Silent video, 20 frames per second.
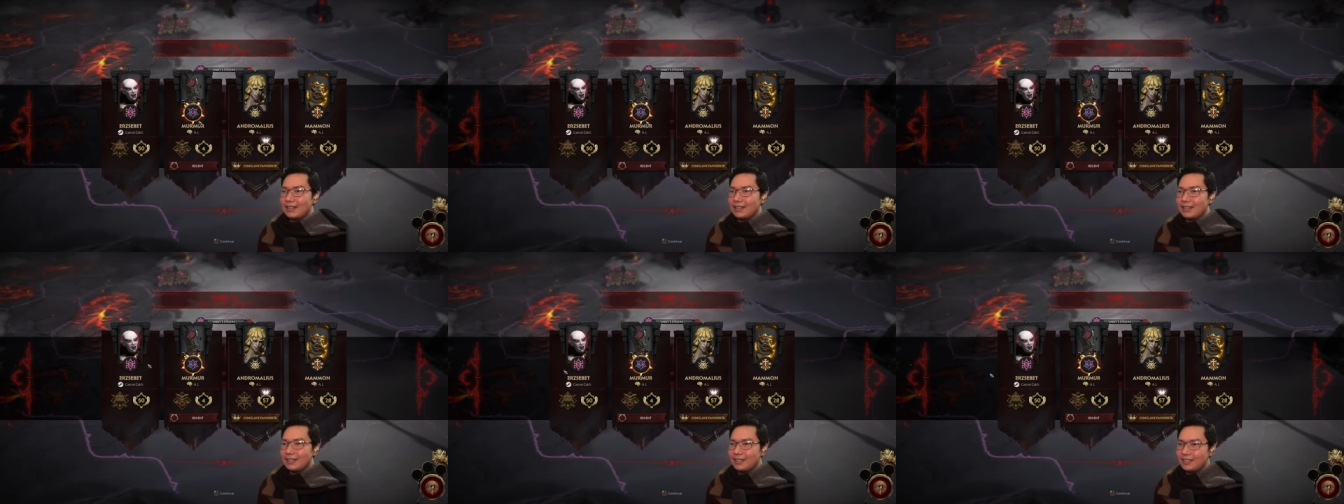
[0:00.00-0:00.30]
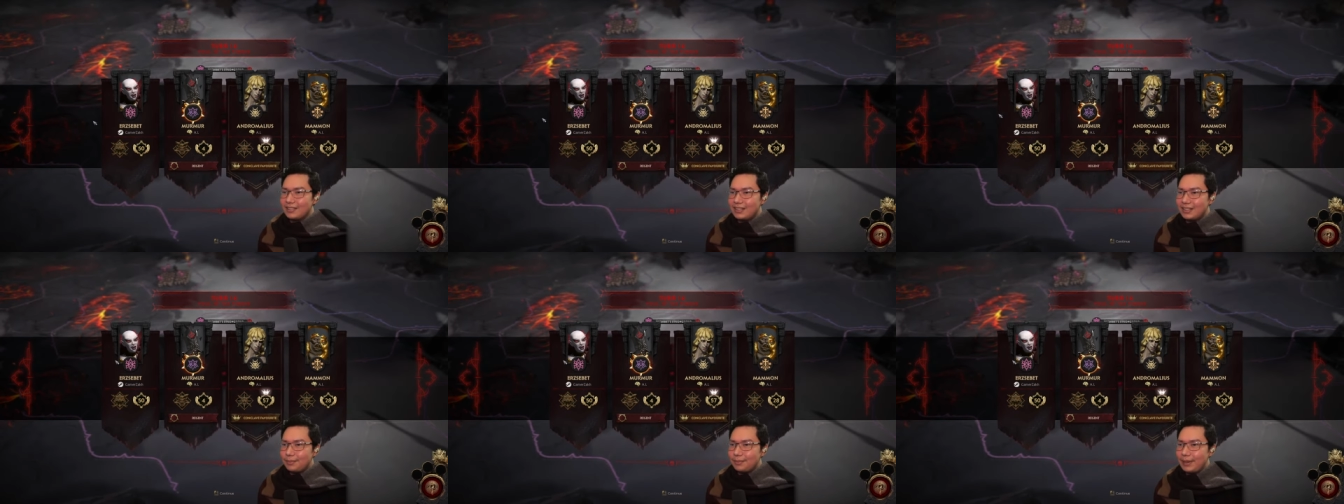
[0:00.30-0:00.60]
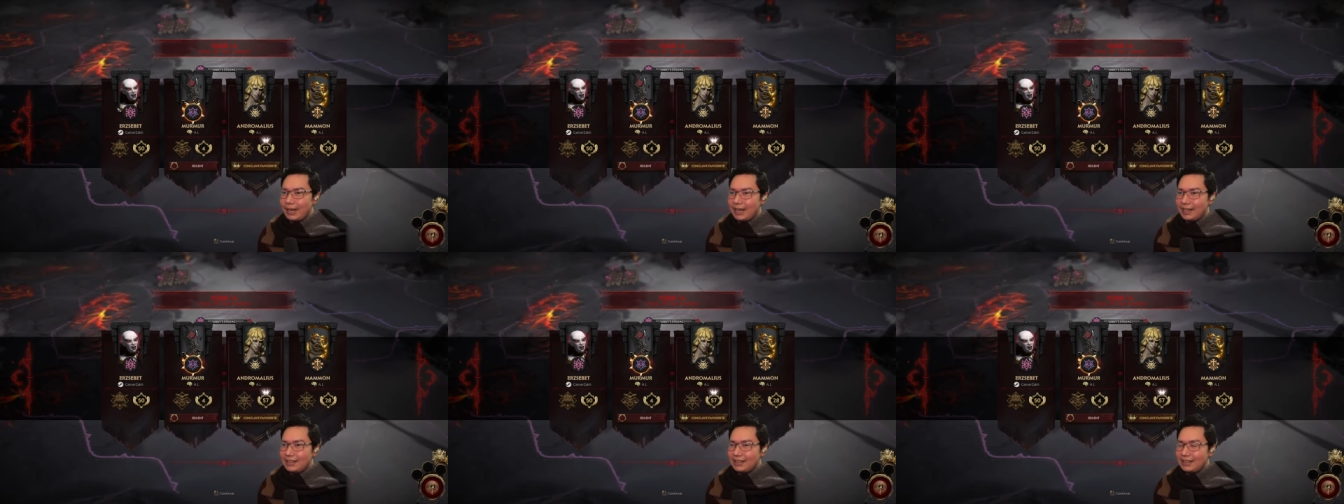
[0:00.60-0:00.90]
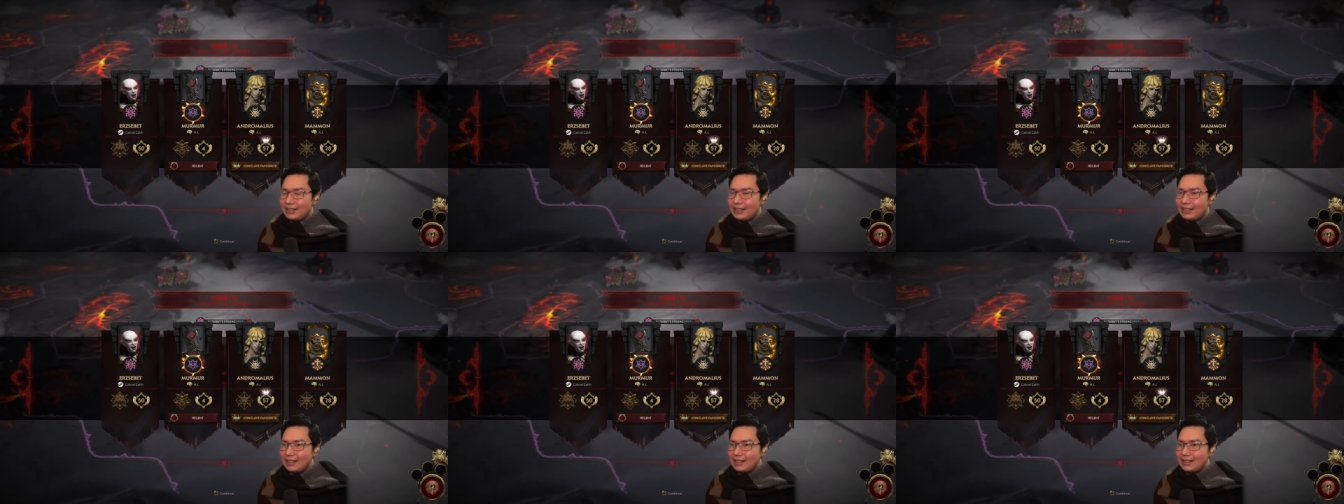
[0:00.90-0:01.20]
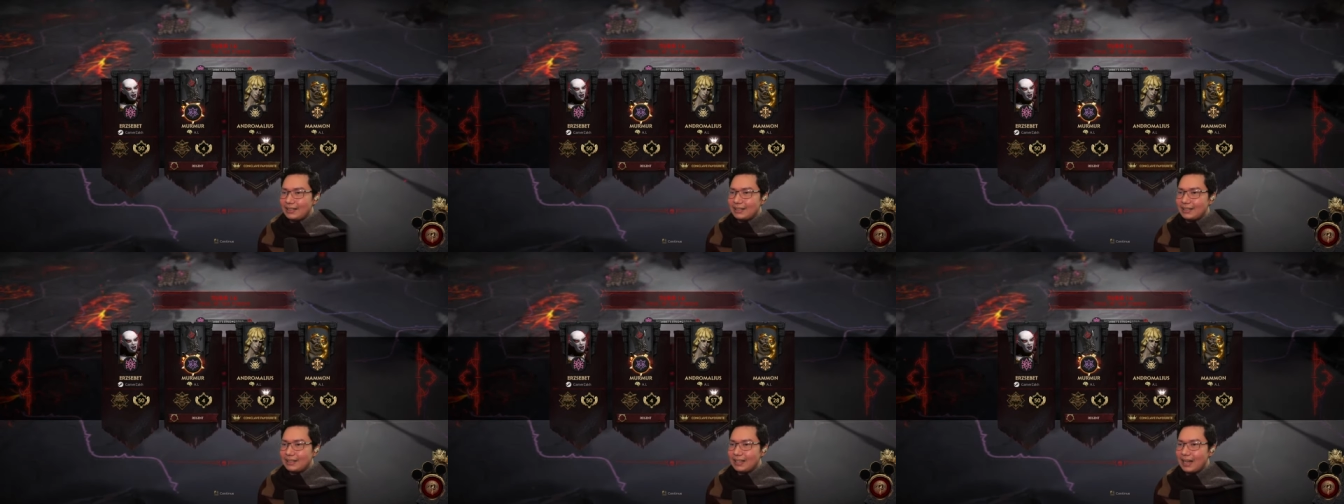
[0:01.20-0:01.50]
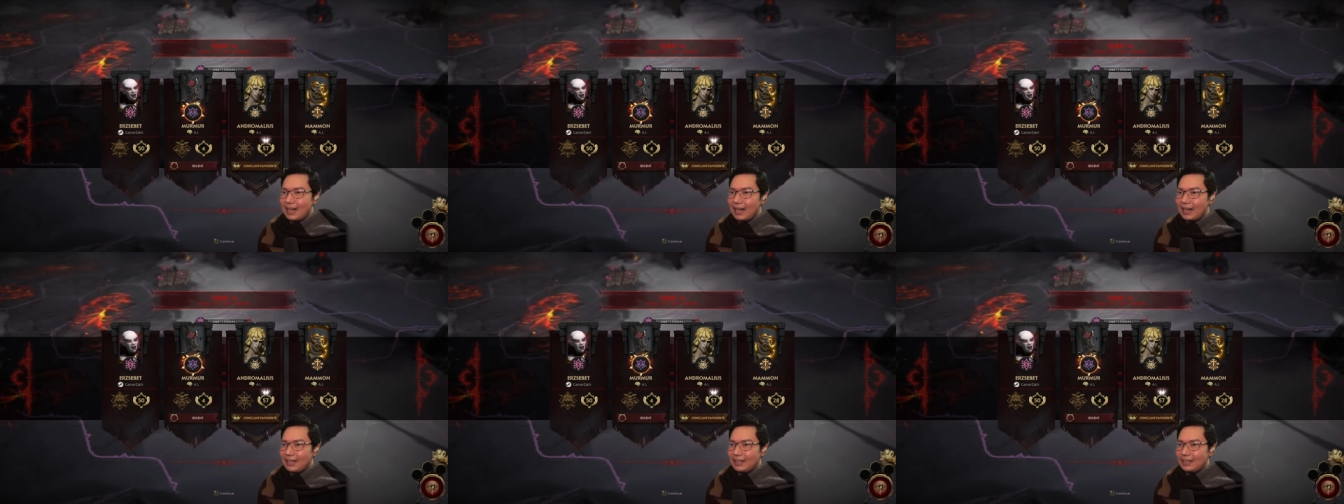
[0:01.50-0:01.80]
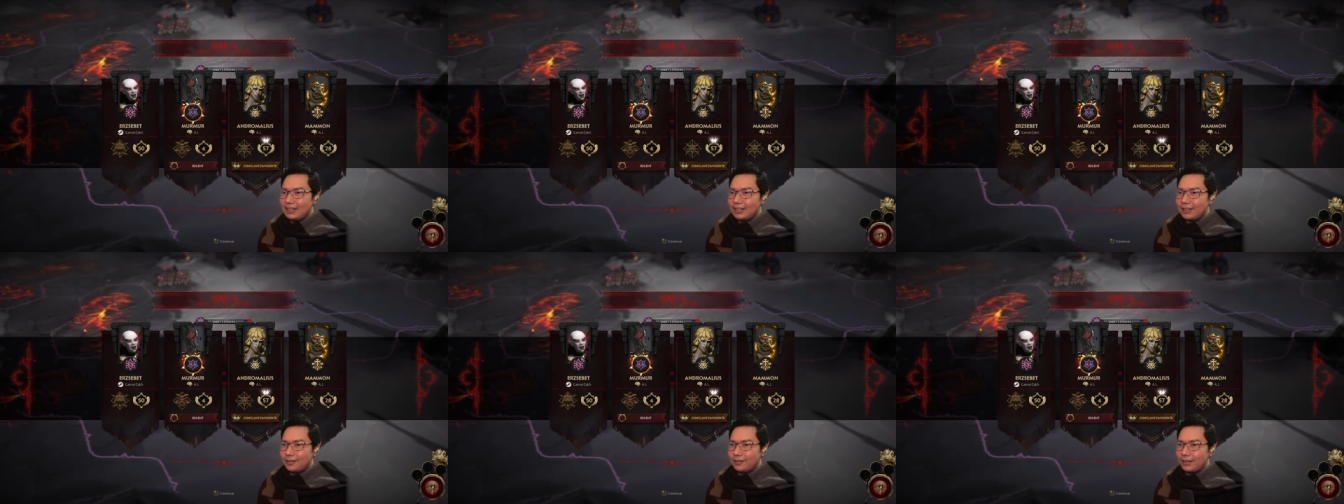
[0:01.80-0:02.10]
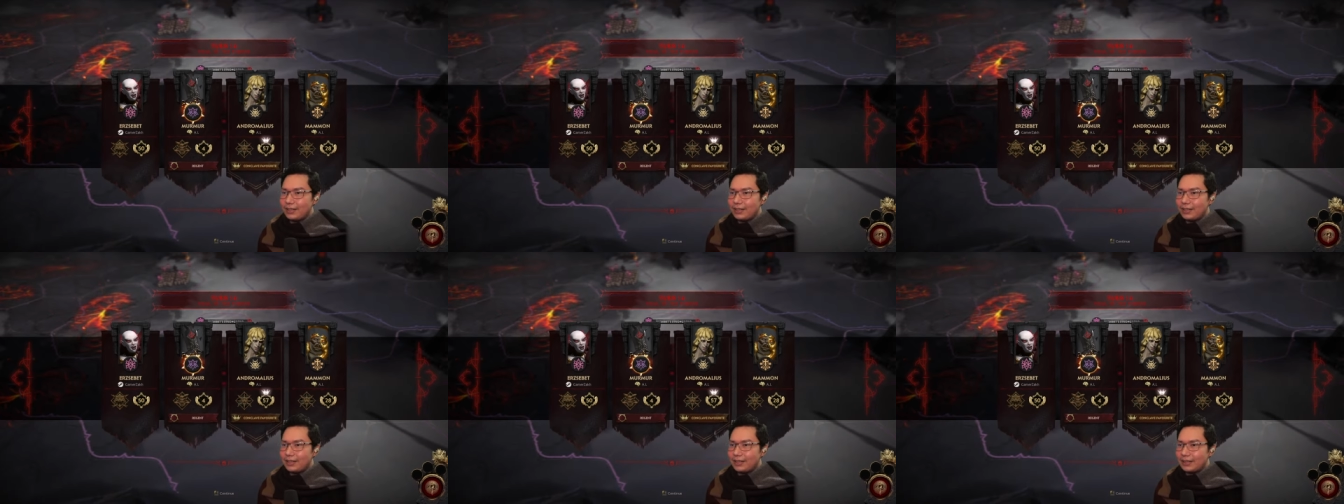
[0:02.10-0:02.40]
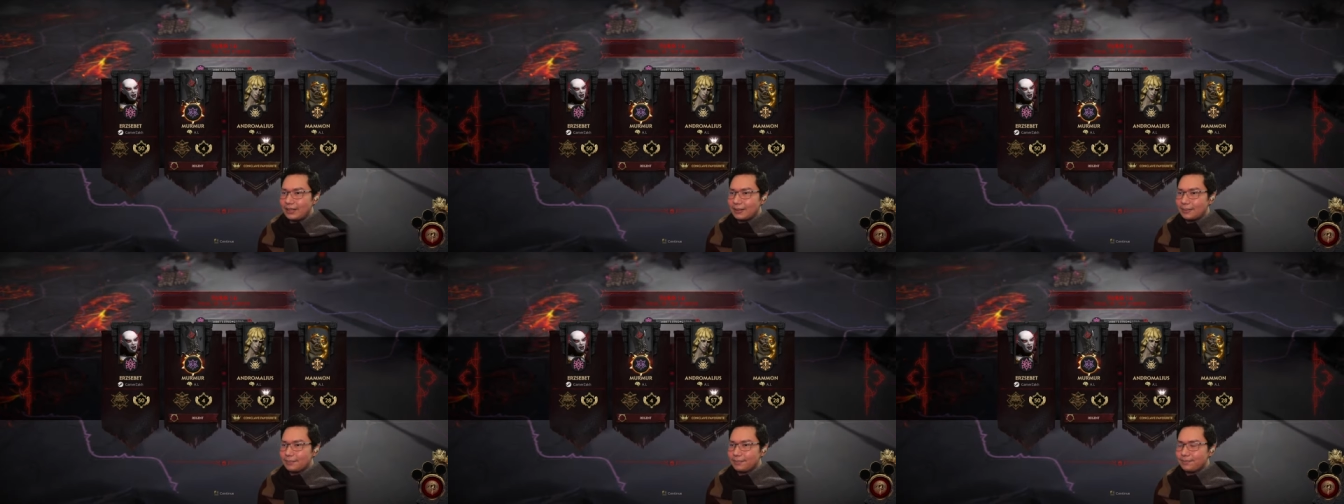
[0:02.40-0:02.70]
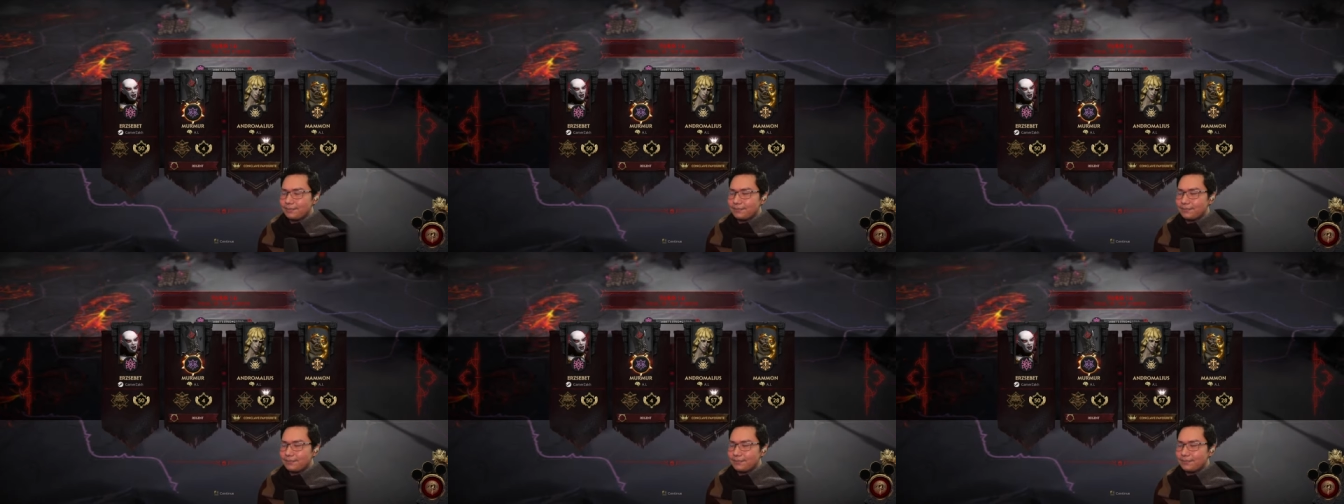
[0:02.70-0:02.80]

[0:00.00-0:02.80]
Ursabet is kind of a